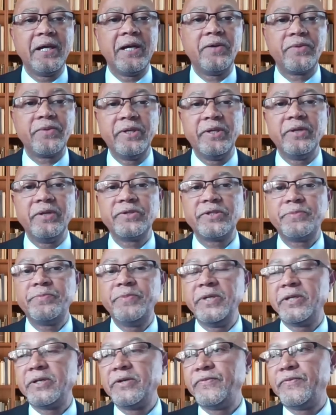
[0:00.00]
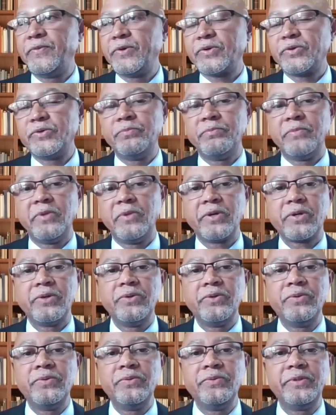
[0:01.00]
Our keynote speaker for
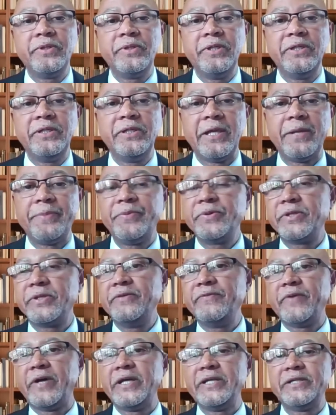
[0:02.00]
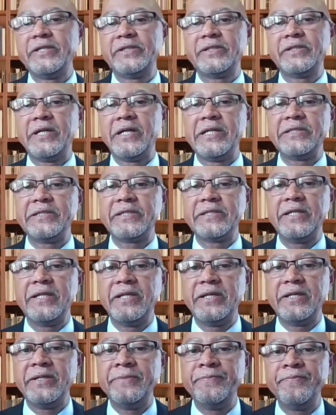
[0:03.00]
tomorrow, the Deputy Vice
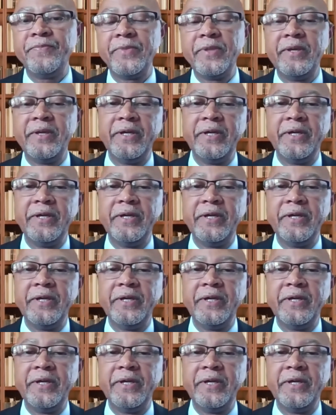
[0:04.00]
Chancellor